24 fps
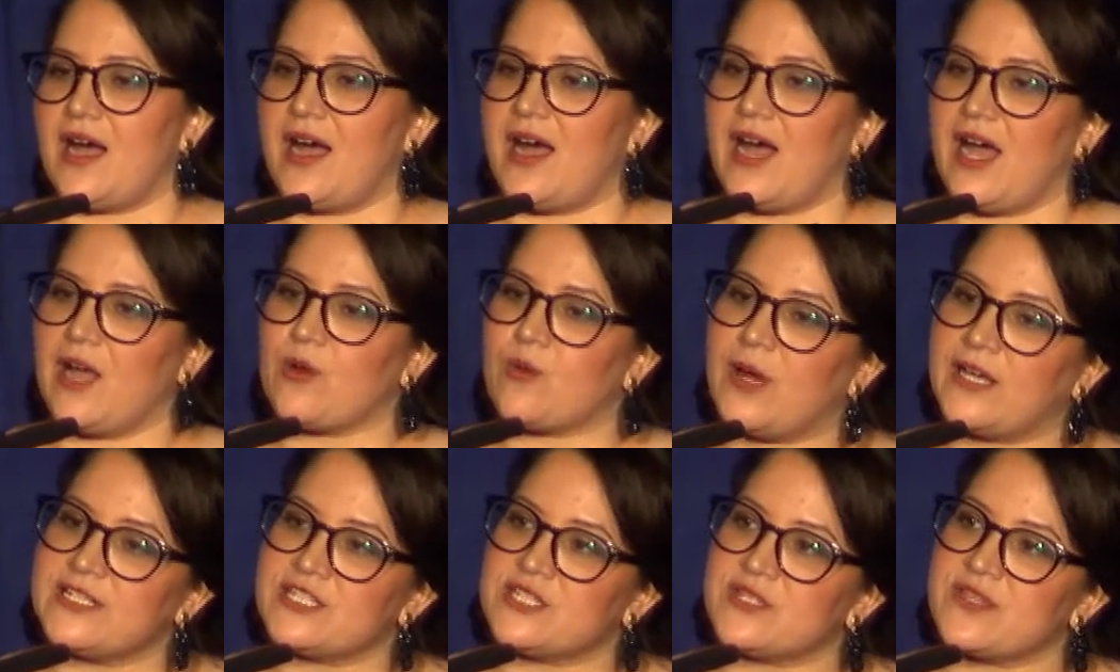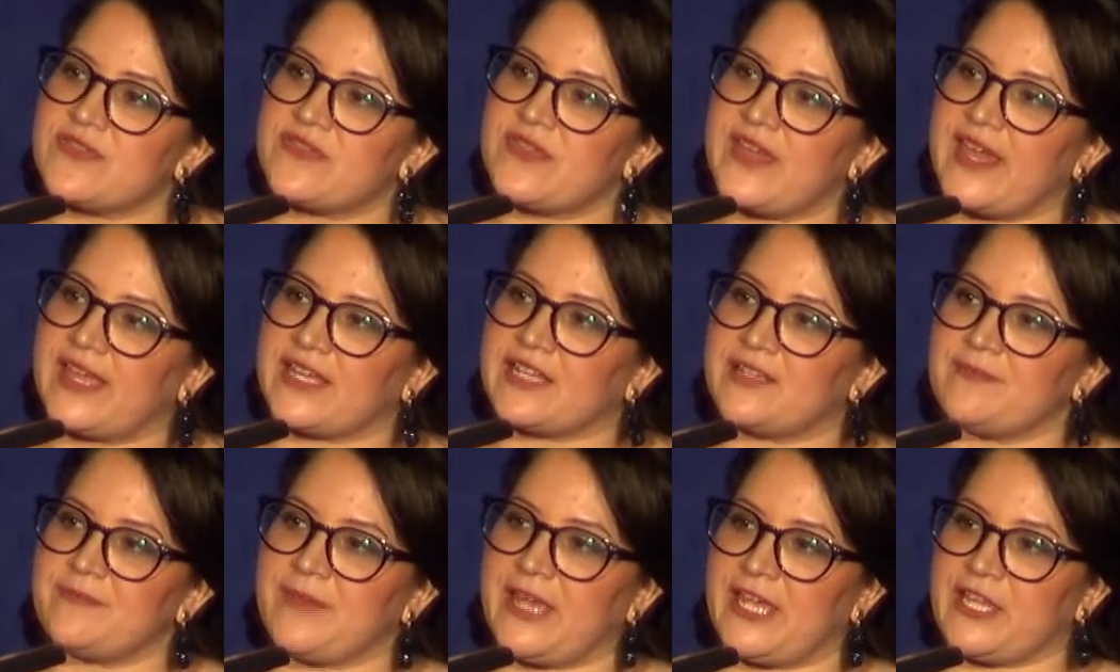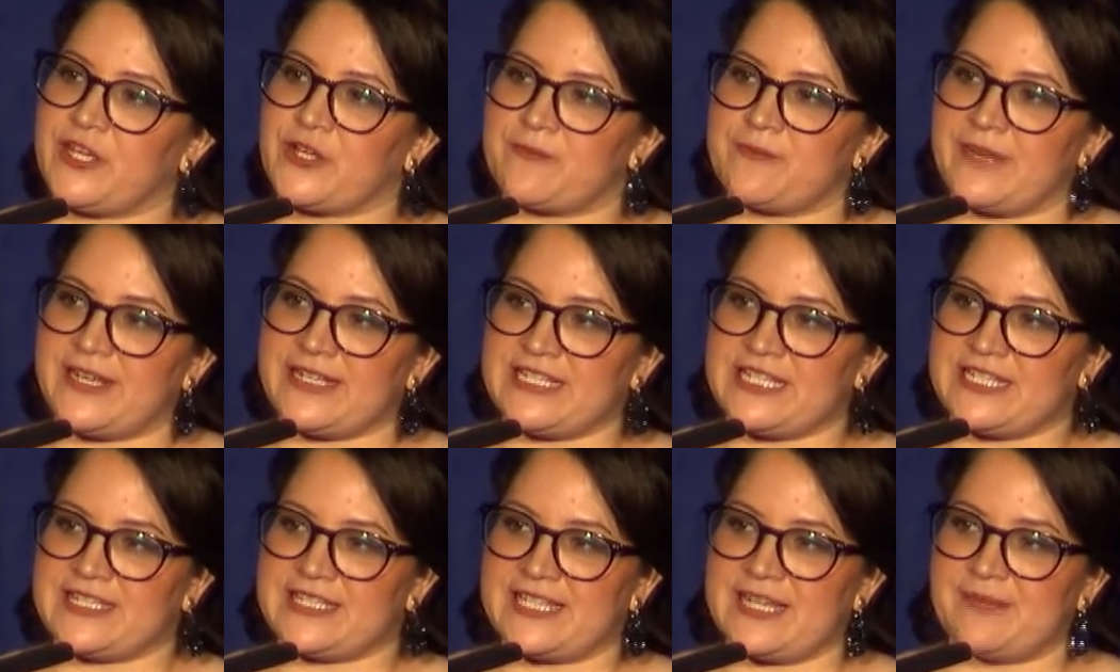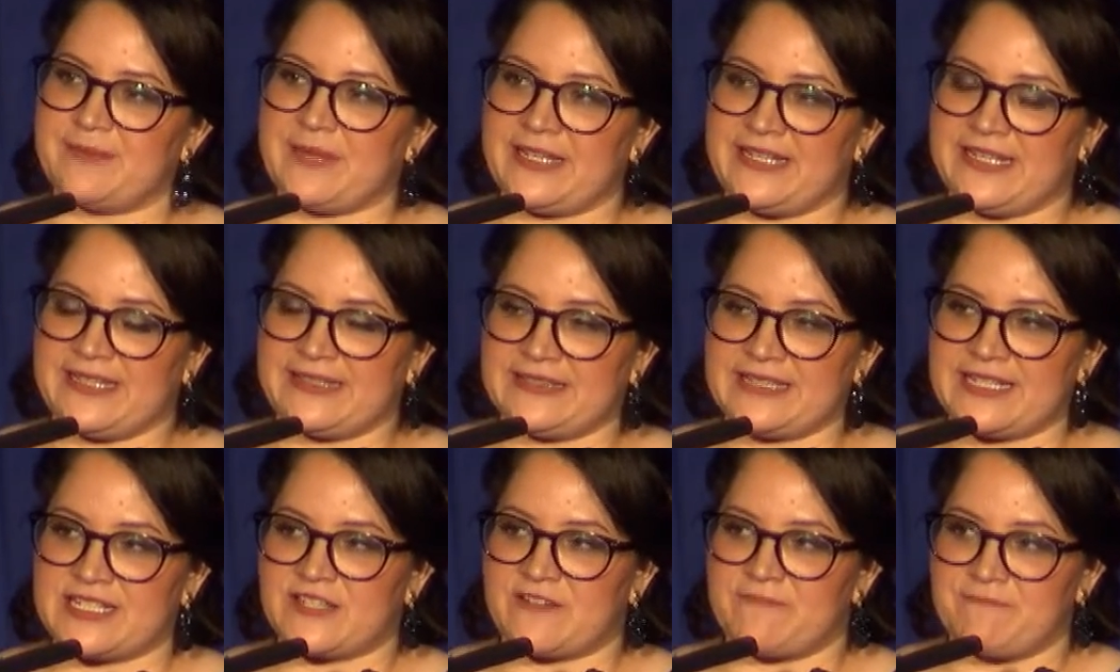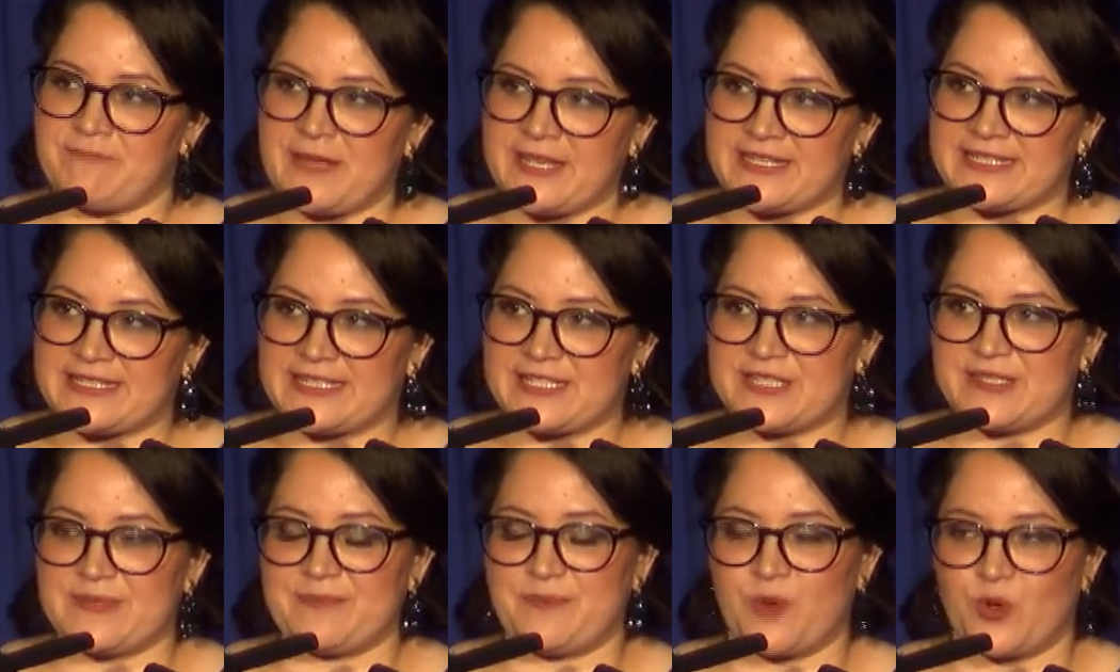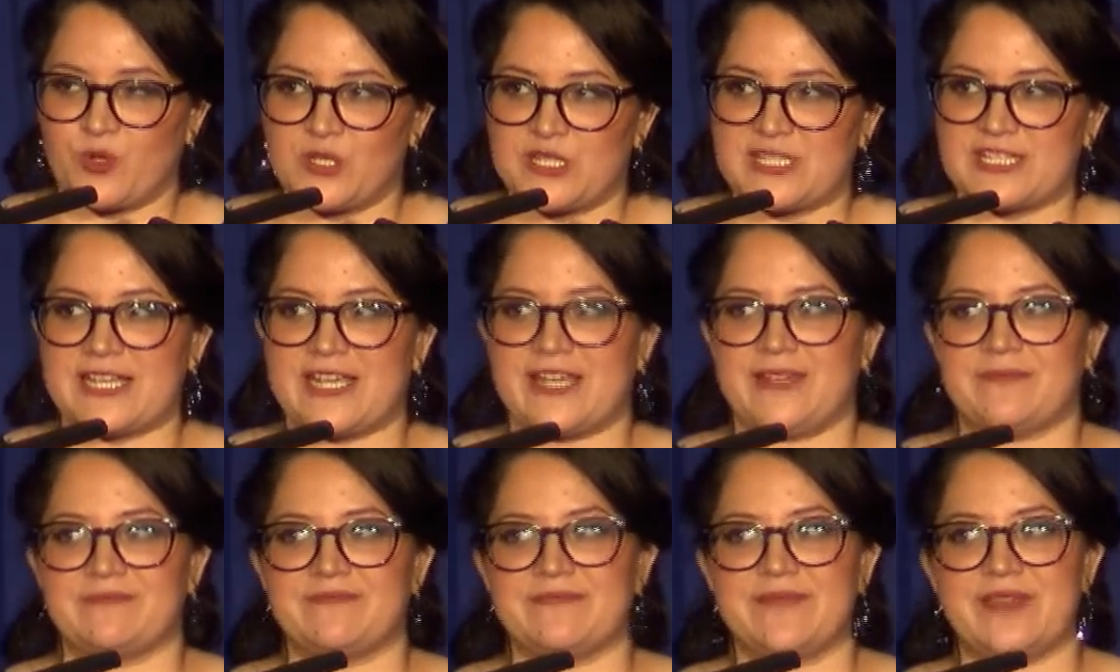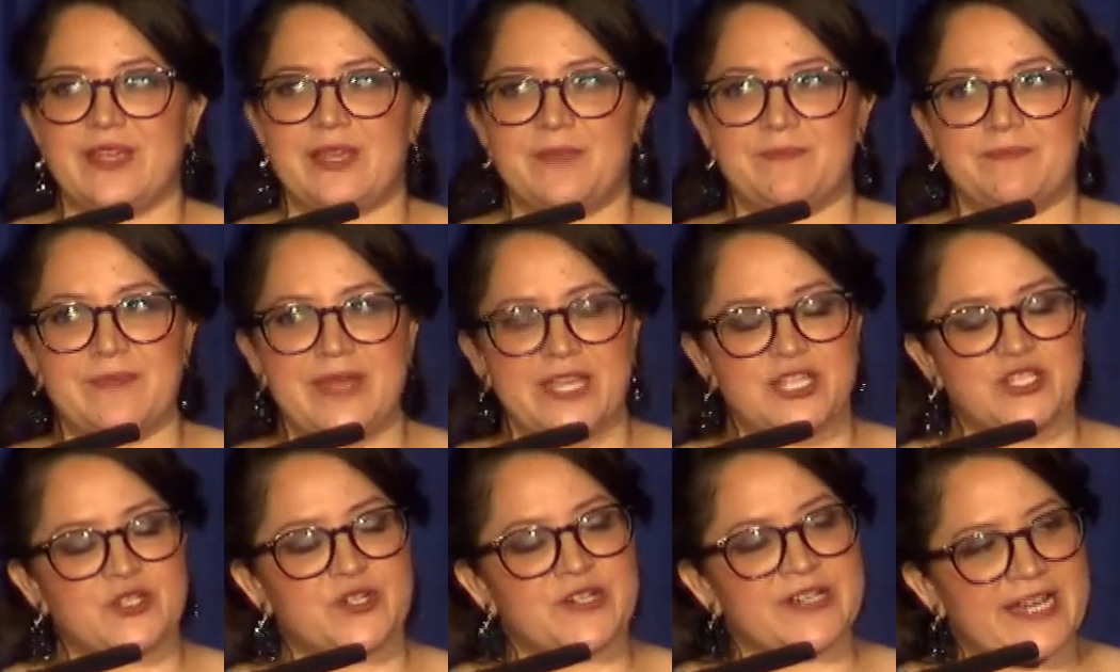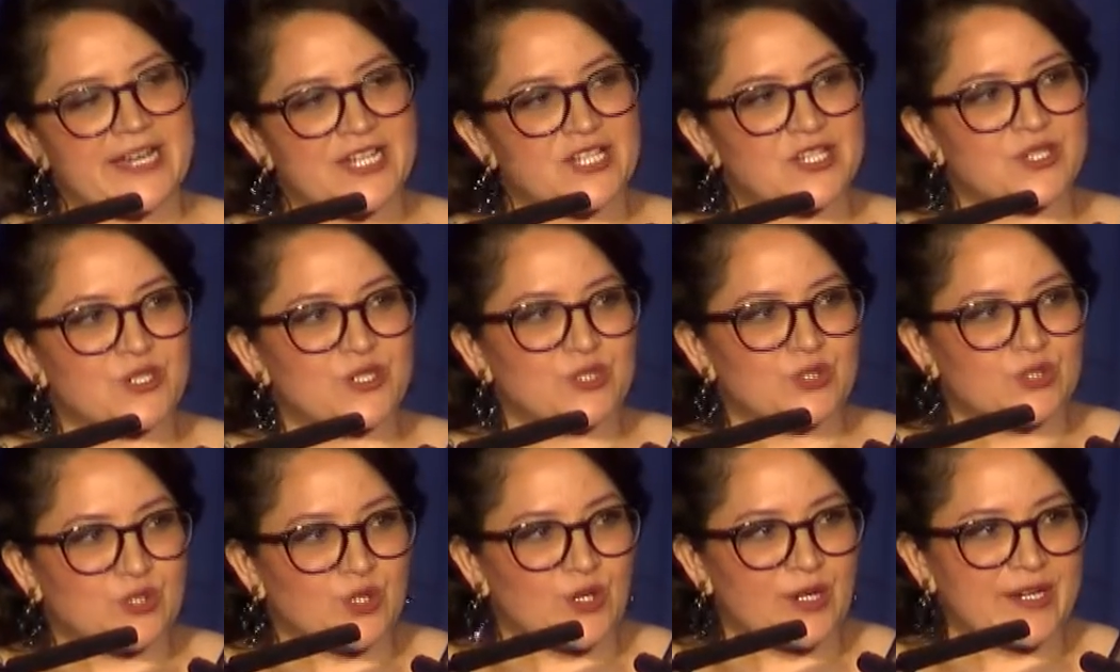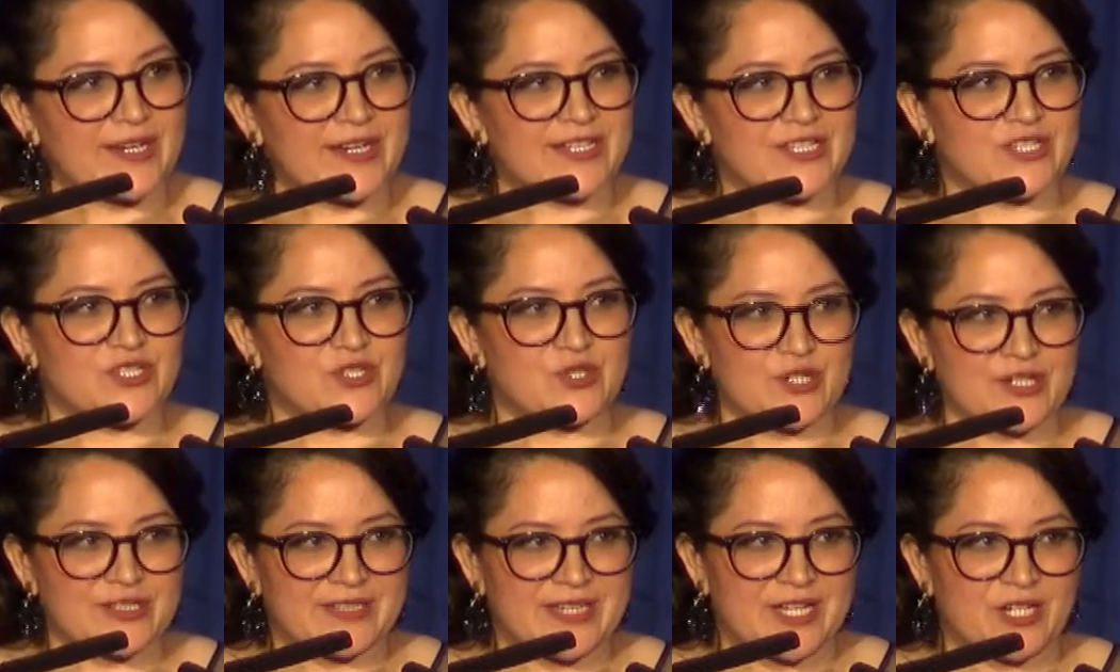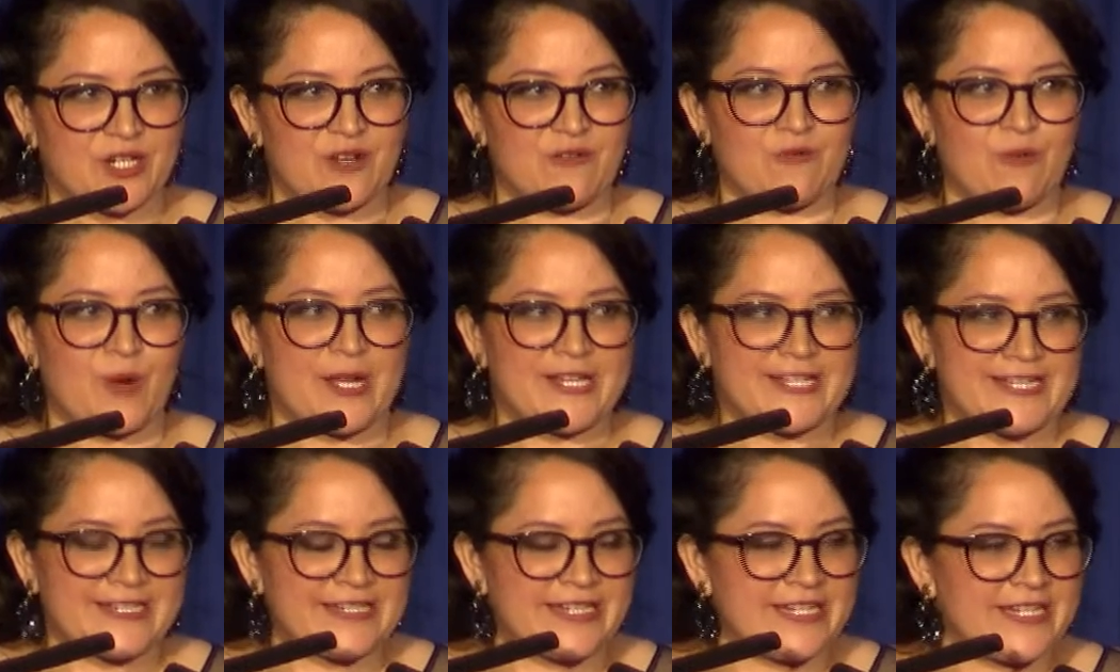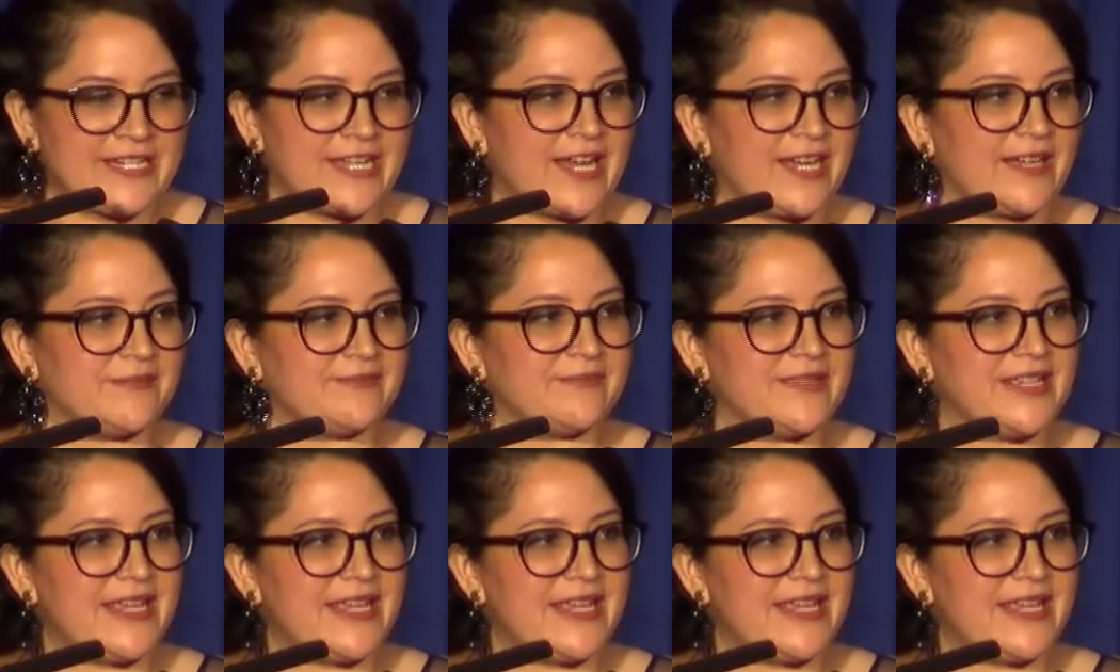I want to thank Mayor Mayita Melendez of Ponce, Major Nelson Torres Giordano of Guayanilla,